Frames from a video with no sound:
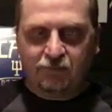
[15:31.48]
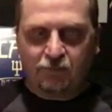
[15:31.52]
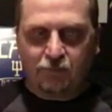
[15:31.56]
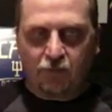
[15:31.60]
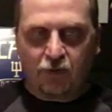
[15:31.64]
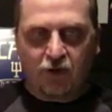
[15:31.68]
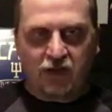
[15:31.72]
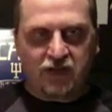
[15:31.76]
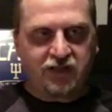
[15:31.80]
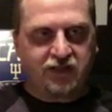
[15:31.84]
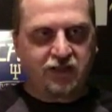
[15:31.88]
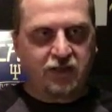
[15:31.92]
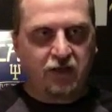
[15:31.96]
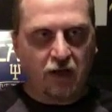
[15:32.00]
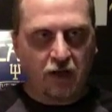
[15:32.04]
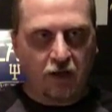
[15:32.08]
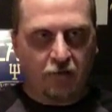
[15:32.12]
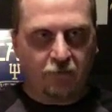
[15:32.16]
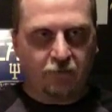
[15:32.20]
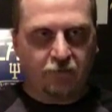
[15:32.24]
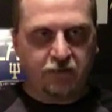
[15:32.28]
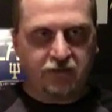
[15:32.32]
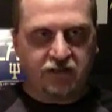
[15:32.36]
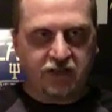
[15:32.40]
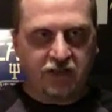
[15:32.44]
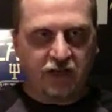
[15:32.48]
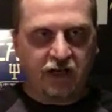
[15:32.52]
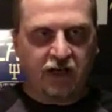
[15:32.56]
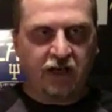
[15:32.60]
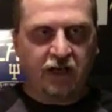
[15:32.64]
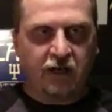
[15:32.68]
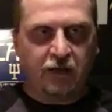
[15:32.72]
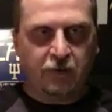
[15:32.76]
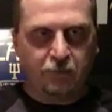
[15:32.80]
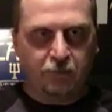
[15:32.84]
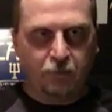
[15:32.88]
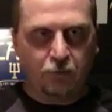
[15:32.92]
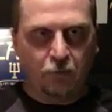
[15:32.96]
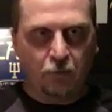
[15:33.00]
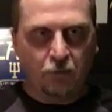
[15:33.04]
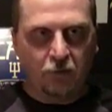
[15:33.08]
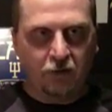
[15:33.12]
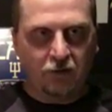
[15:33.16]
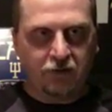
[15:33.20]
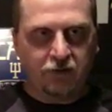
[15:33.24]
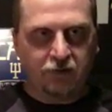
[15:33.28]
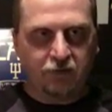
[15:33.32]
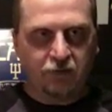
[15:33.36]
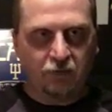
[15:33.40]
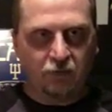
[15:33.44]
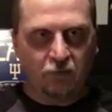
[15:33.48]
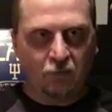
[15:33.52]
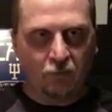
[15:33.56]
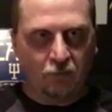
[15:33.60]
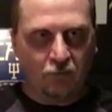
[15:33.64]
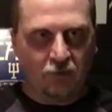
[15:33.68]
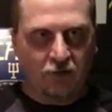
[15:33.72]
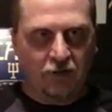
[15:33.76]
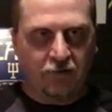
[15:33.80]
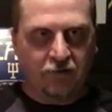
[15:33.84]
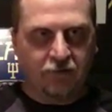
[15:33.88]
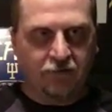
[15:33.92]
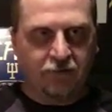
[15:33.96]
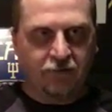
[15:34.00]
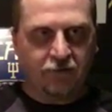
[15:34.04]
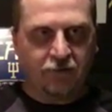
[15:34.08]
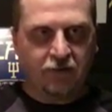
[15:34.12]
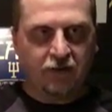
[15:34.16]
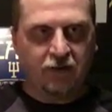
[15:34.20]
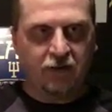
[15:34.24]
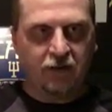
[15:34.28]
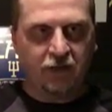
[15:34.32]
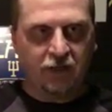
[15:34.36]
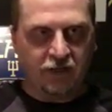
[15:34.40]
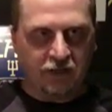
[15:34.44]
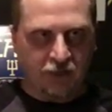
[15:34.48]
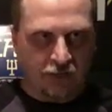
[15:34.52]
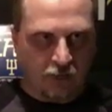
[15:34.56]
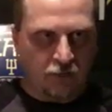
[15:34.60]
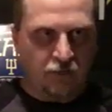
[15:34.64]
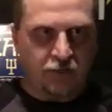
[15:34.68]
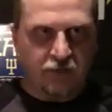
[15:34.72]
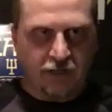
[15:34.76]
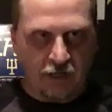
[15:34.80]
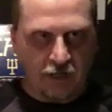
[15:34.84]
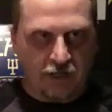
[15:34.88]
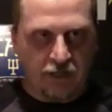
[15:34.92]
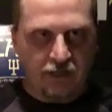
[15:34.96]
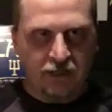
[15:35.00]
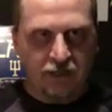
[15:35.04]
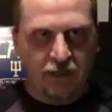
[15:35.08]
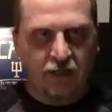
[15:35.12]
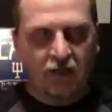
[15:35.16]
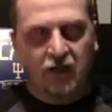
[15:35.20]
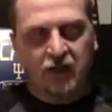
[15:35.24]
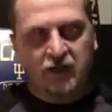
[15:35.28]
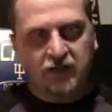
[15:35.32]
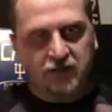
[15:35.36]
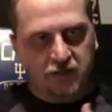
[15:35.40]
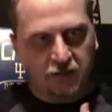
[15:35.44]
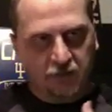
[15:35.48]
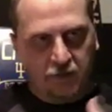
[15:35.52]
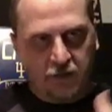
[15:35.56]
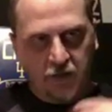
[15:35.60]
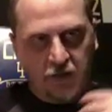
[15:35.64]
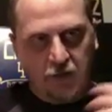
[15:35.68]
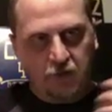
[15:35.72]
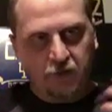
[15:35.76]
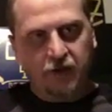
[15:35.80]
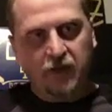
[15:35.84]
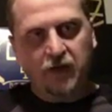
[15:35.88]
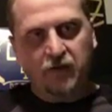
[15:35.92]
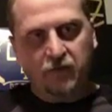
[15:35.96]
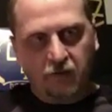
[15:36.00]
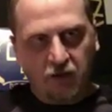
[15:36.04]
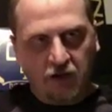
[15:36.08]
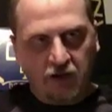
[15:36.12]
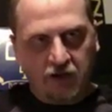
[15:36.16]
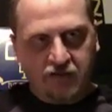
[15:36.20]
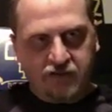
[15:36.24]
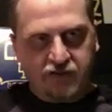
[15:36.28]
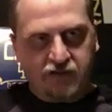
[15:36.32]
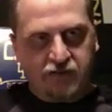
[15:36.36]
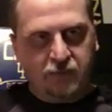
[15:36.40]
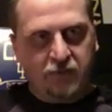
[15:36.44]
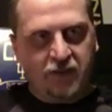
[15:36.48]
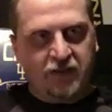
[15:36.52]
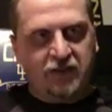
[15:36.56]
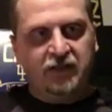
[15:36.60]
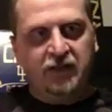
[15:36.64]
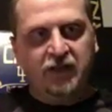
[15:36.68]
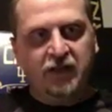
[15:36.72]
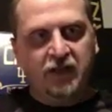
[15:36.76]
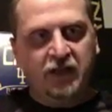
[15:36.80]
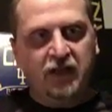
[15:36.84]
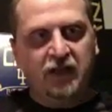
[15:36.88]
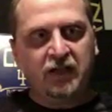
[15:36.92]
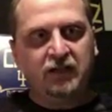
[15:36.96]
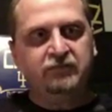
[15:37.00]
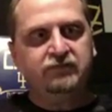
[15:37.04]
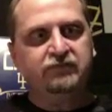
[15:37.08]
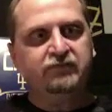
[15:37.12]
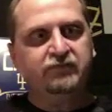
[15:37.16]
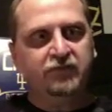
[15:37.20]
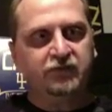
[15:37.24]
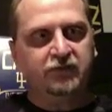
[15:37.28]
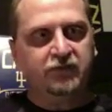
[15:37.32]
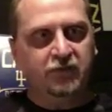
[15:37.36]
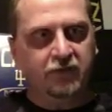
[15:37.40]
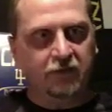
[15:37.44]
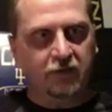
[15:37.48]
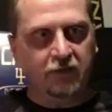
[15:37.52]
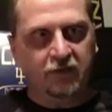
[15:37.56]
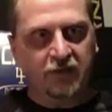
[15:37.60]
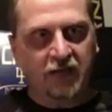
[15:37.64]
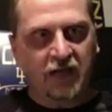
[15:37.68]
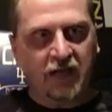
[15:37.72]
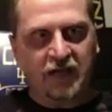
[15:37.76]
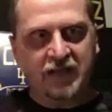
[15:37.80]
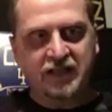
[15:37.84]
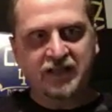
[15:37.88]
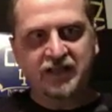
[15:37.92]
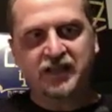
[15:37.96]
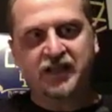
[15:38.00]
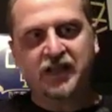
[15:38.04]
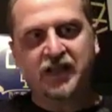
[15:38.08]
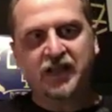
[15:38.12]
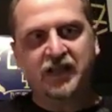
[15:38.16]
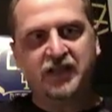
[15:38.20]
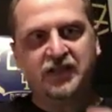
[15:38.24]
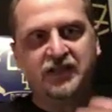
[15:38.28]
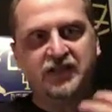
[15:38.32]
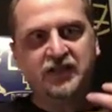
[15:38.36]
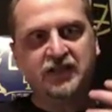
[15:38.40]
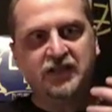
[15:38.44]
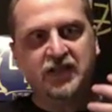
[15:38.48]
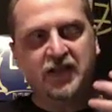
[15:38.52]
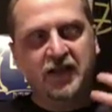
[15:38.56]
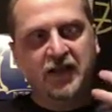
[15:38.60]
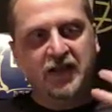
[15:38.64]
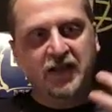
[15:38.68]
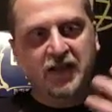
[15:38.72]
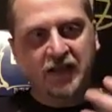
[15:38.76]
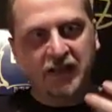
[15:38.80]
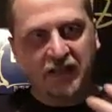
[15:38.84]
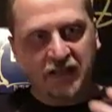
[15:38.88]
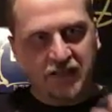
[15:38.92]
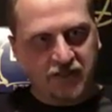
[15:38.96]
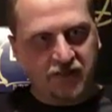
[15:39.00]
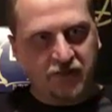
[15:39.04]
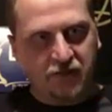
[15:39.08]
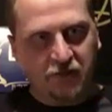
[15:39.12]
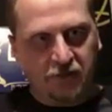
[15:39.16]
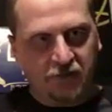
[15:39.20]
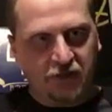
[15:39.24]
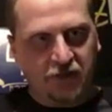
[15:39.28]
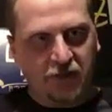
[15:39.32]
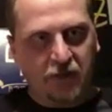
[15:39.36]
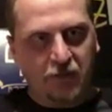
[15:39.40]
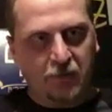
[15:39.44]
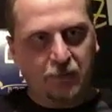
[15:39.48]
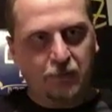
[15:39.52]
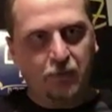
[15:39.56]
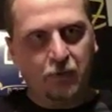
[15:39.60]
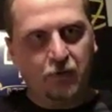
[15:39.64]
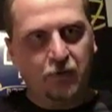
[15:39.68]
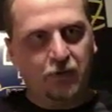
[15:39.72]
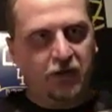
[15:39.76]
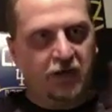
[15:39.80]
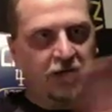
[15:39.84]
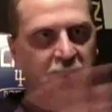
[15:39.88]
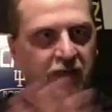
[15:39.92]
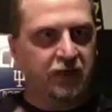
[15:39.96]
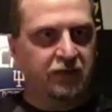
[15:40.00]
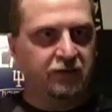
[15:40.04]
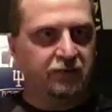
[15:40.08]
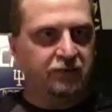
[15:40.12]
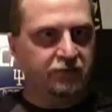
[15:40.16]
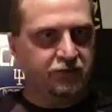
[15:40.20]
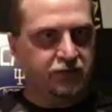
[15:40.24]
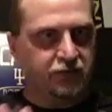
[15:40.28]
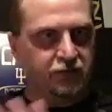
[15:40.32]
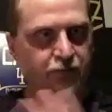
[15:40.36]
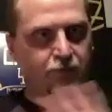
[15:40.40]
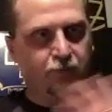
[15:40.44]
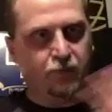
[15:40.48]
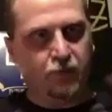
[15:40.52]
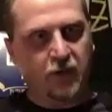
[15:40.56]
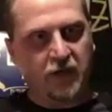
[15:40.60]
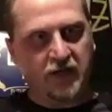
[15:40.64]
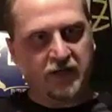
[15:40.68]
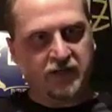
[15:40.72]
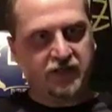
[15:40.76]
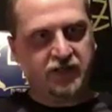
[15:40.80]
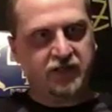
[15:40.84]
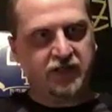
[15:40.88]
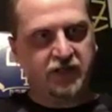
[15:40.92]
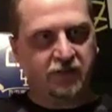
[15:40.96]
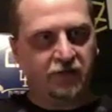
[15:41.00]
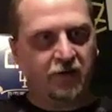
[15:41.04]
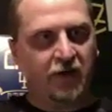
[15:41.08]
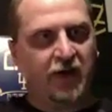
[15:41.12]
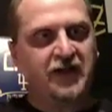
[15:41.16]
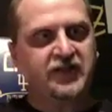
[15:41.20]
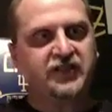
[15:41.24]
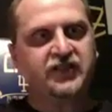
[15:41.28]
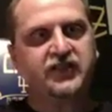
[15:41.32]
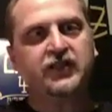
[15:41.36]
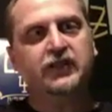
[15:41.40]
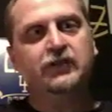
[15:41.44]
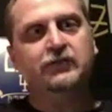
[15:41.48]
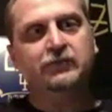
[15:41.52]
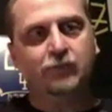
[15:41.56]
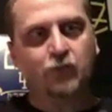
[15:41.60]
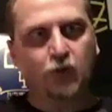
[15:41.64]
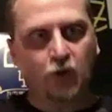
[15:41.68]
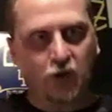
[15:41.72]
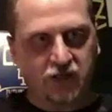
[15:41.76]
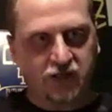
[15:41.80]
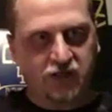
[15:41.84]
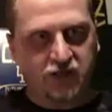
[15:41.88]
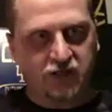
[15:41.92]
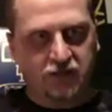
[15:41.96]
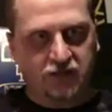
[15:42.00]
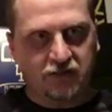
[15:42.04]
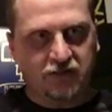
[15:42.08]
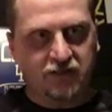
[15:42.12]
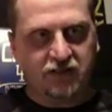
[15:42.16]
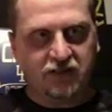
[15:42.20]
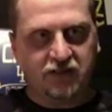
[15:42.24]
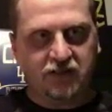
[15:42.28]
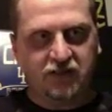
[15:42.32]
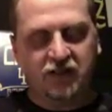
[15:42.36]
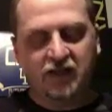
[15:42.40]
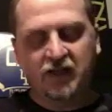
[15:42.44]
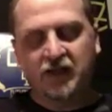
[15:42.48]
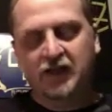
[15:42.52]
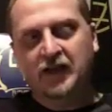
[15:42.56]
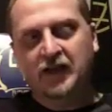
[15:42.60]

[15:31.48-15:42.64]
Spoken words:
press conference at an airport with a yogi. So the yogi arrives from India to the United States, and he's there at the airport, and there's a press, and they're asking him questions.